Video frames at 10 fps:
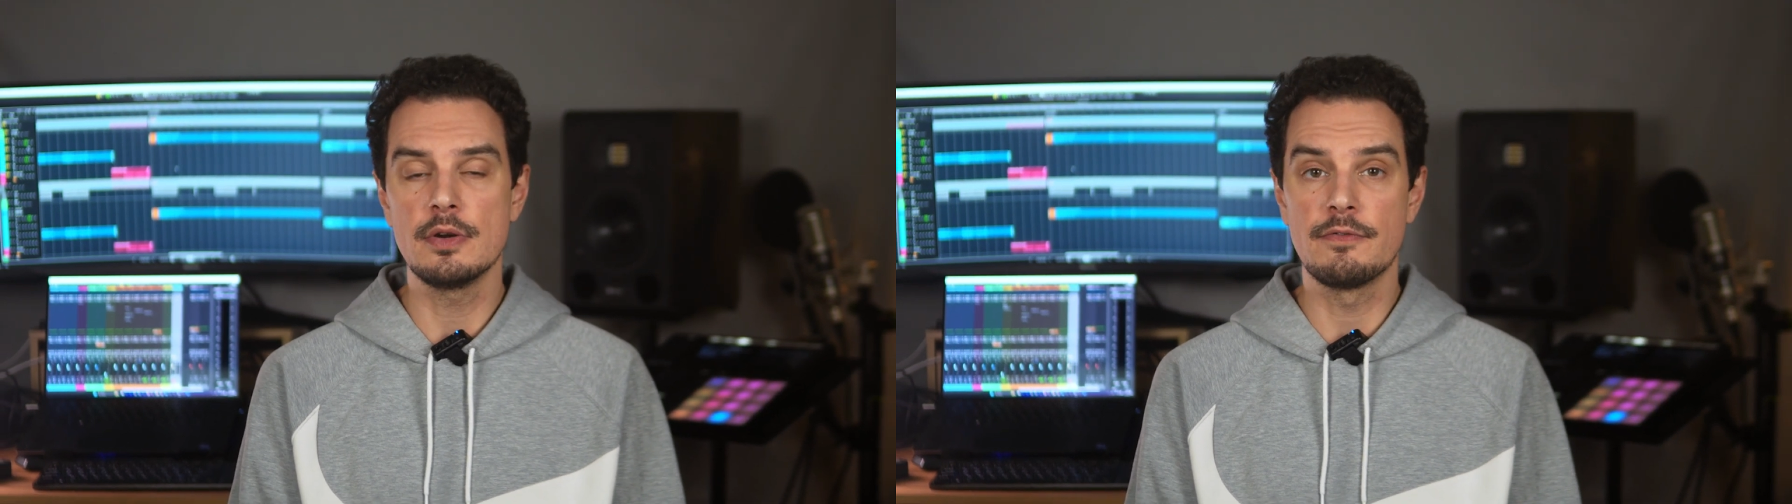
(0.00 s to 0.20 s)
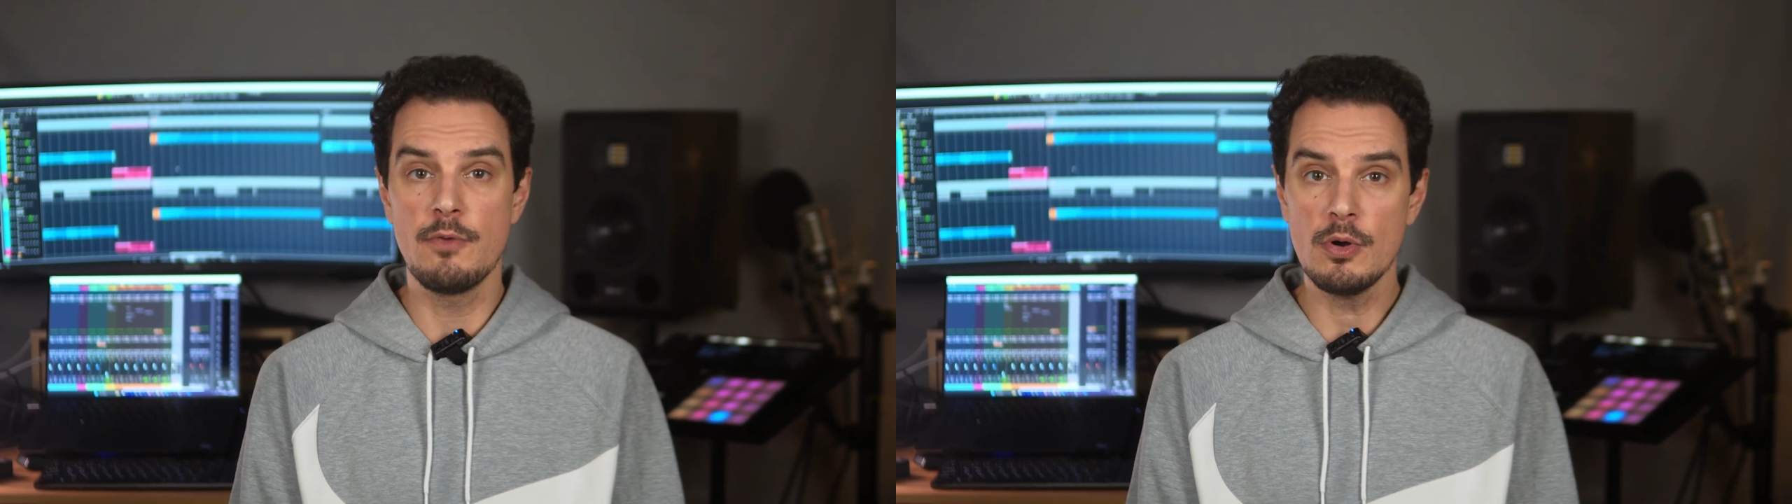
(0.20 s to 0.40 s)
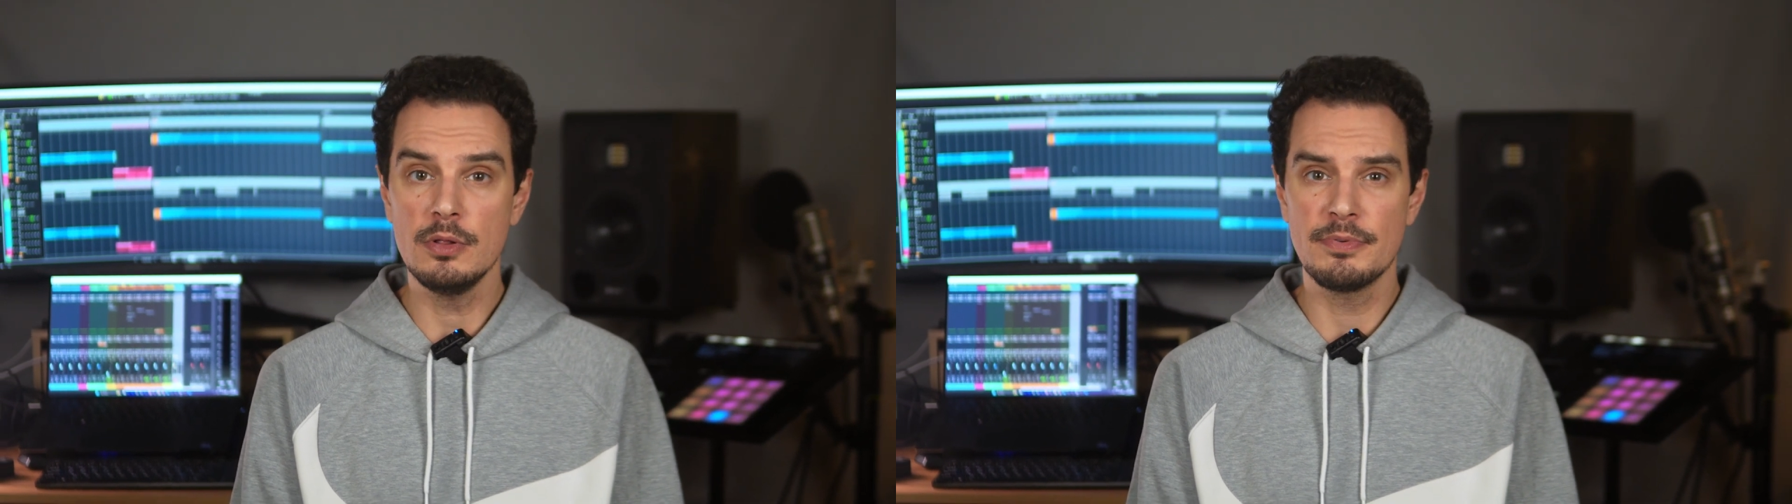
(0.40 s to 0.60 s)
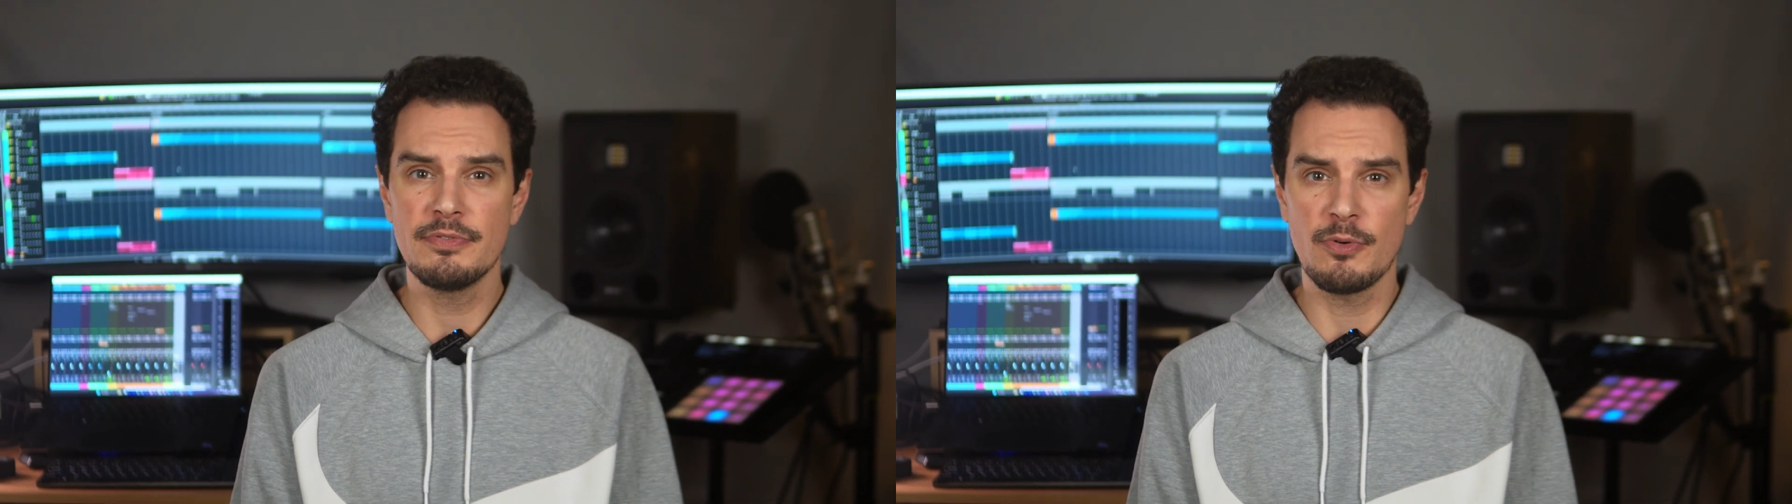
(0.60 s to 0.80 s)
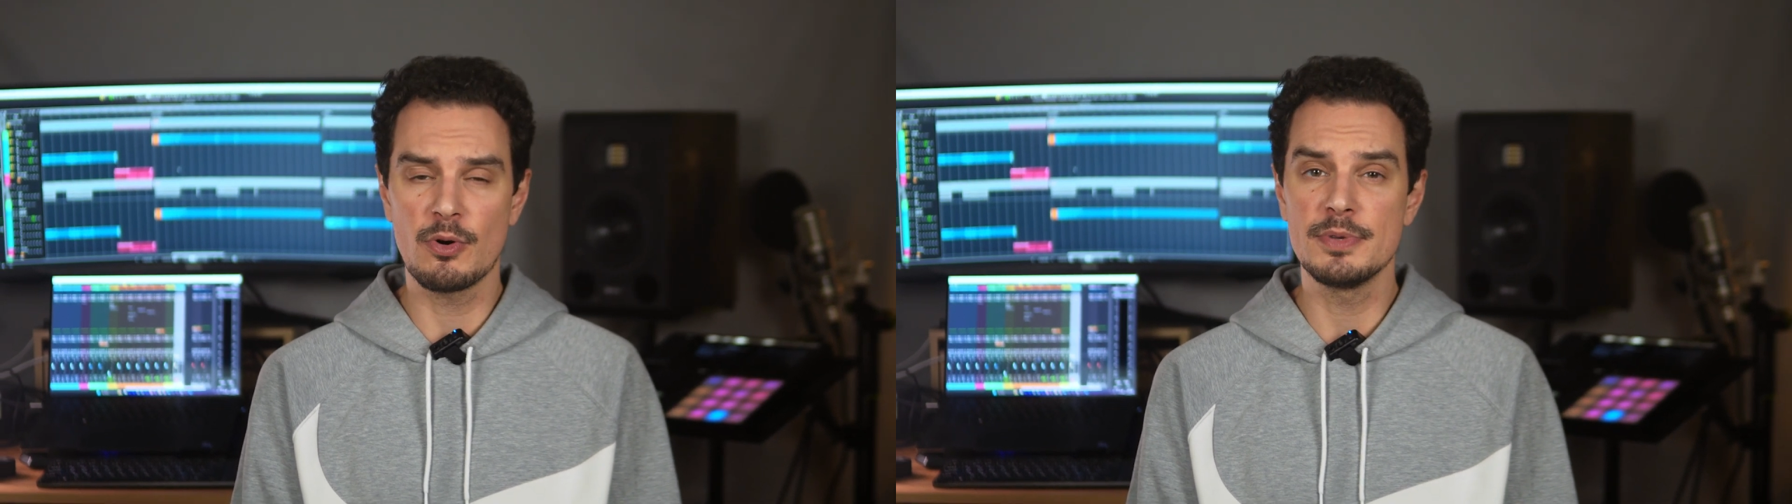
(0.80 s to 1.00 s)
your vocal
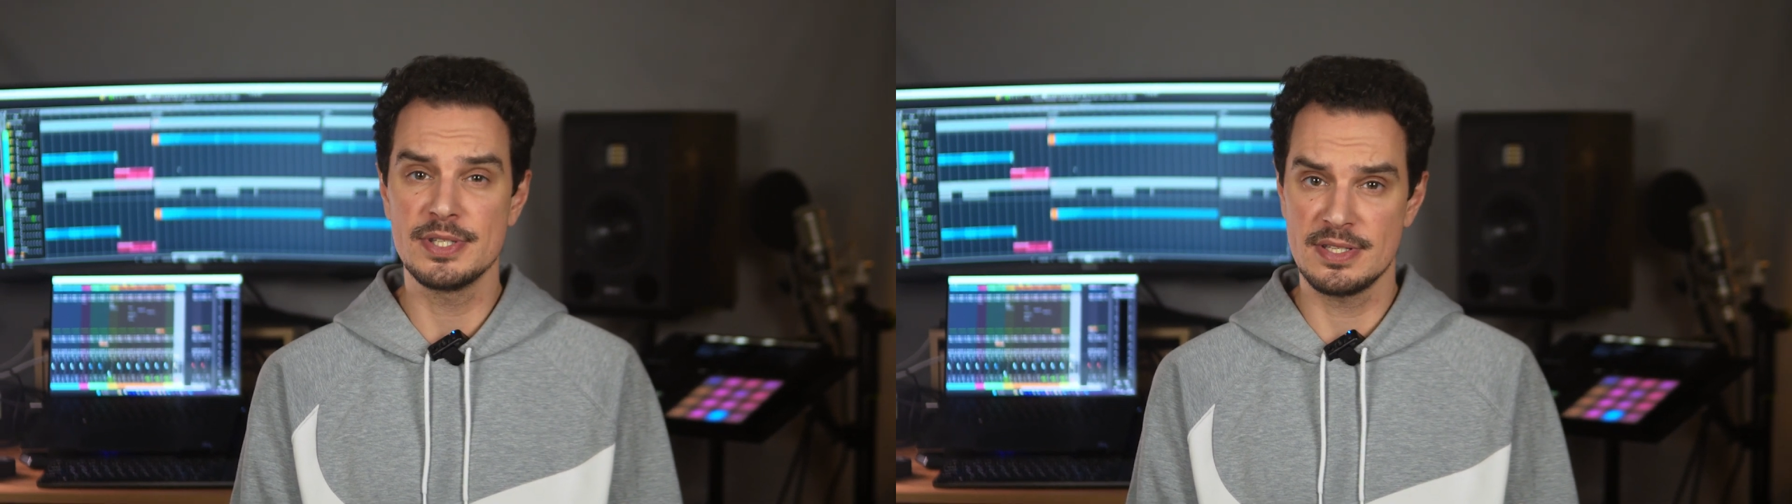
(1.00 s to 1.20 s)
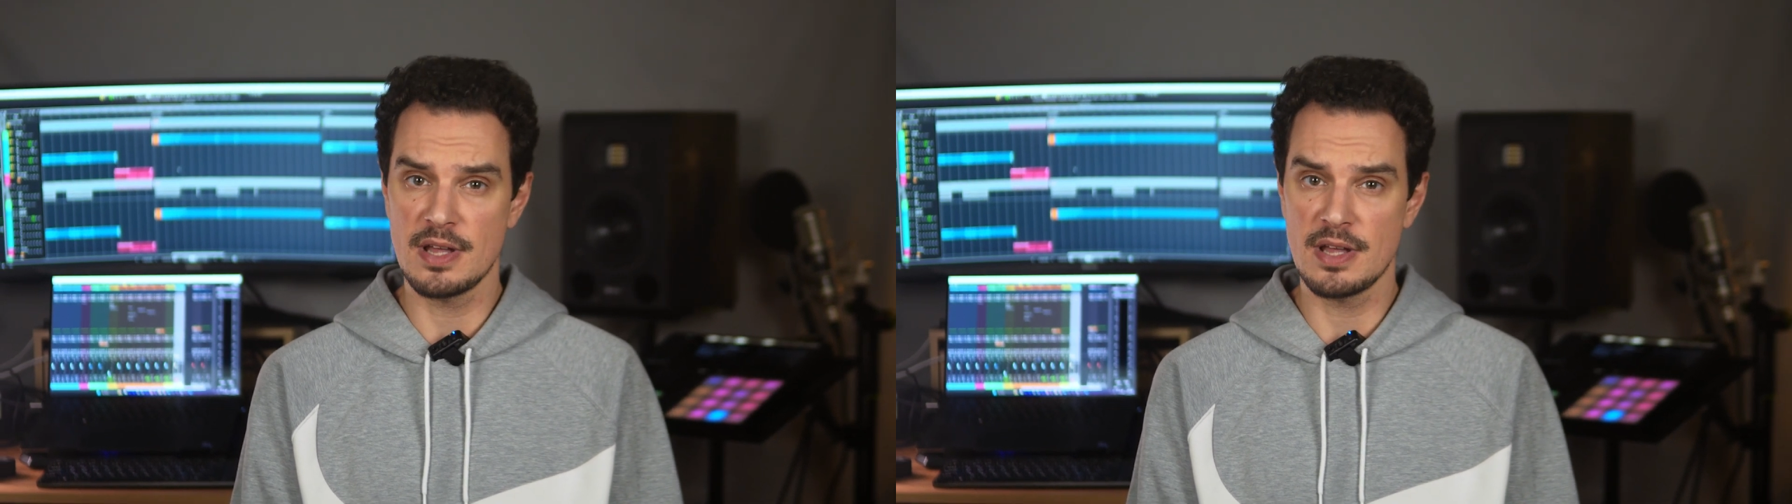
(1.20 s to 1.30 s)
performance